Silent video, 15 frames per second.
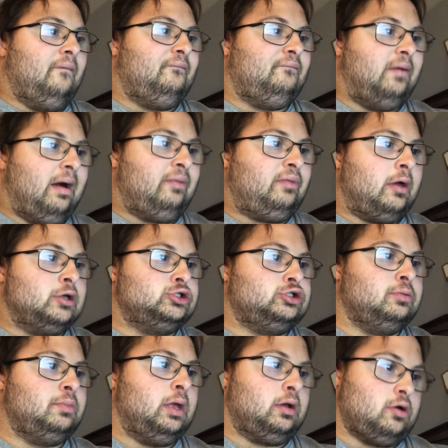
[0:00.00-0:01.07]
$5 to
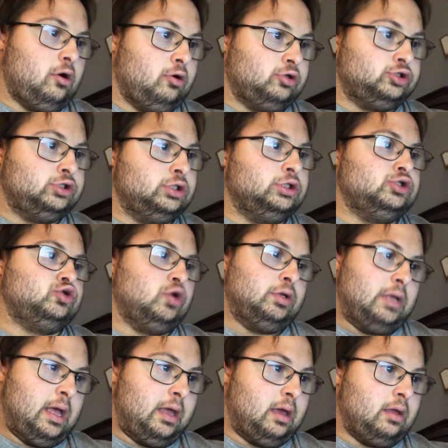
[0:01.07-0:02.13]
Miko's
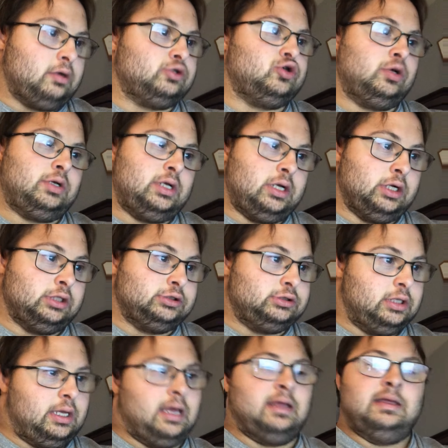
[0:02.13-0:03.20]
donated to kids
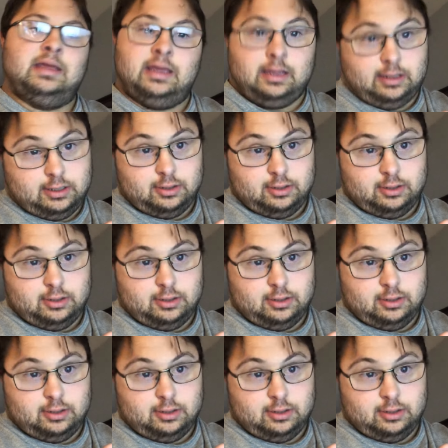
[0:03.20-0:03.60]
in need.